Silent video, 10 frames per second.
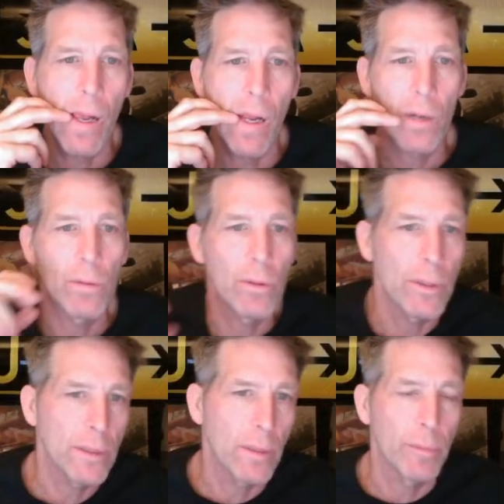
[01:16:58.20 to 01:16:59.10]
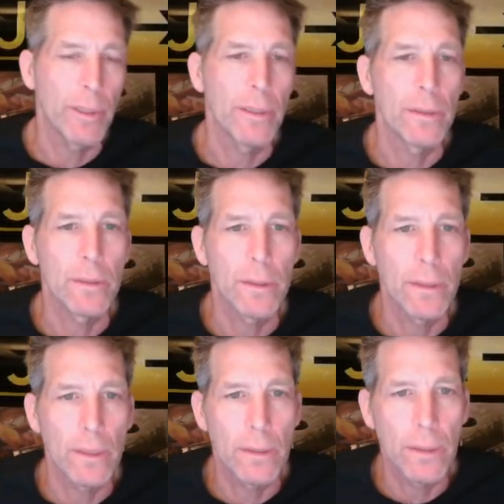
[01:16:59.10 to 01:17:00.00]
oh no, that's not mine.
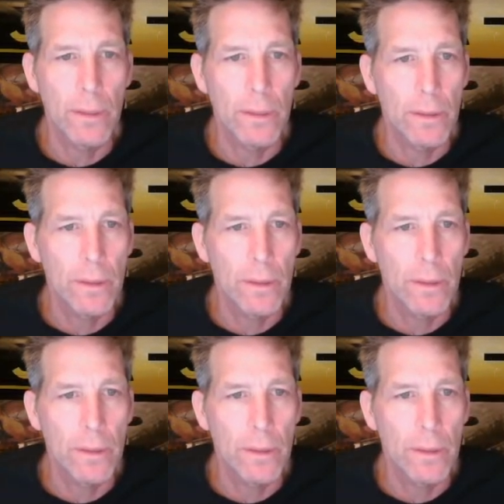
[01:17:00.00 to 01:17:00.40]
That's his.